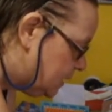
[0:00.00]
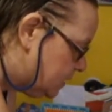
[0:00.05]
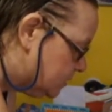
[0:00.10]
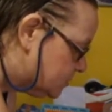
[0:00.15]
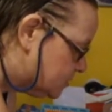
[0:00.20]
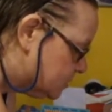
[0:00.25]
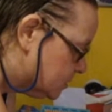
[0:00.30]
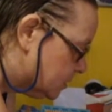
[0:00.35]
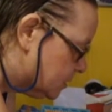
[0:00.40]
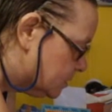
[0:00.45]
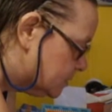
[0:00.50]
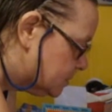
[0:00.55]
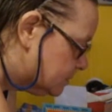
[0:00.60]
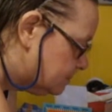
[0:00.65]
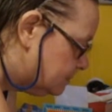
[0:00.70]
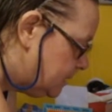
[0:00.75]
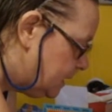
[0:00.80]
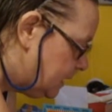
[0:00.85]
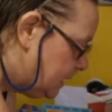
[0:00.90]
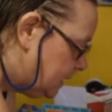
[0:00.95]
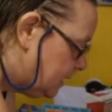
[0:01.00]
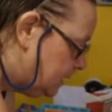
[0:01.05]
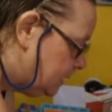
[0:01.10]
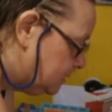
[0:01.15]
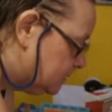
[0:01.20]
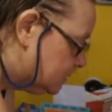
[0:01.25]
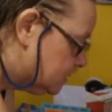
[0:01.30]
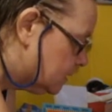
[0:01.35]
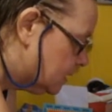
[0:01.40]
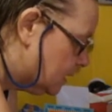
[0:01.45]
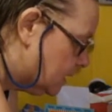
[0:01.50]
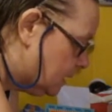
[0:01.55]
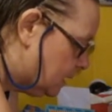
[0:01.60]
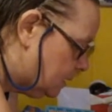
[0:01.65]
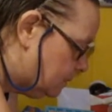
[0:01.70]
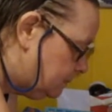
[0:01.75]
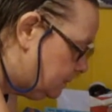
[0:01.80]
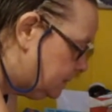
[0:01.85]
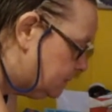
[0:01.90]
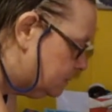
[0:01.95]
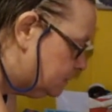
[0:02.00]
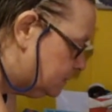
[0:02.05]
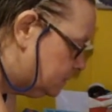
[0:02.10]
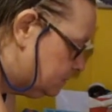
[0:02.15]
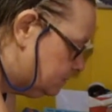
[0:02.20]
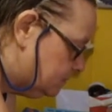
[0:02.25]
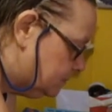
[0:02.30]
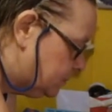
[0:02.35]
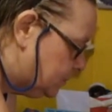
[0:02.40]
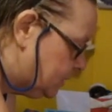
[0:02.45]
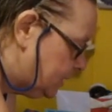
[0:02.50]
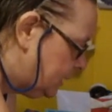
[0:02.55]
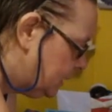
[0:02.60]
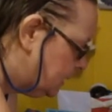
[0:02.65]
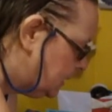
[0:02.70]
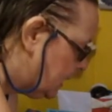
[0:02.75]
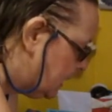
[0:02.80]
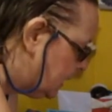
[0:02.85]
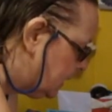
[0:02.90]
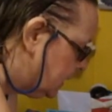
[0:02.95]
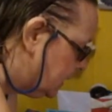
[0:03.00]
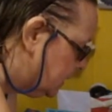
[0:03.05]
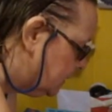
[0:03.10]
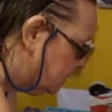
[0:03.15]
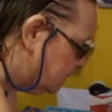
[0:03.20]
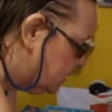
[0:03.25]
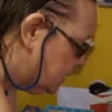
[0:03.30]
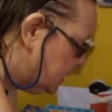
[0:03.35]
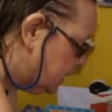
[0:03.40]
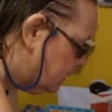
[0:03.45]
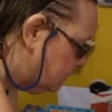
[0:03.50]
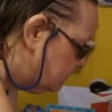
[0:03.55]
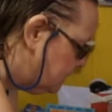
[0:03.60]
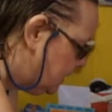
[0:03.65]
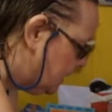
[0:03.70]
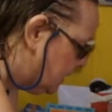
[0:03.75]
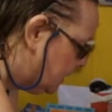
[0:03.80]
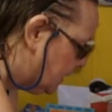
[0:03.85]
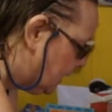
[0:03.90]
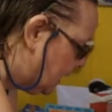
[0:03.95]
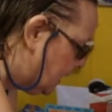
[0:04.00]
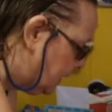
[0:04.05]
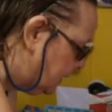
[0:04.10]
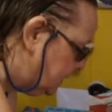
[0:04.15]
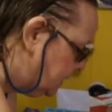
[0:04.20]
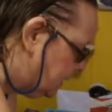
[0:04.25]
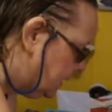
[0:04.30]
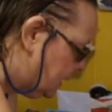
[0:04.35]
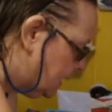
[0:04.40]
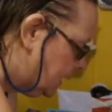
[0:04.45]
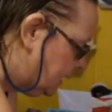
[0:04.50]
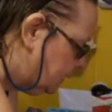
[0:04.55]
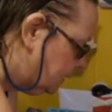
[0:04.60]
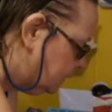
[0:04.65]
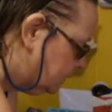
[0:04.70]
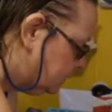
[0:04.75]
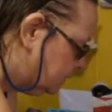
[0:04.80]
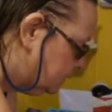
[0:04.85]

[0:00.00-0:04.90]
It just means I'm putting that in to give me a guideline.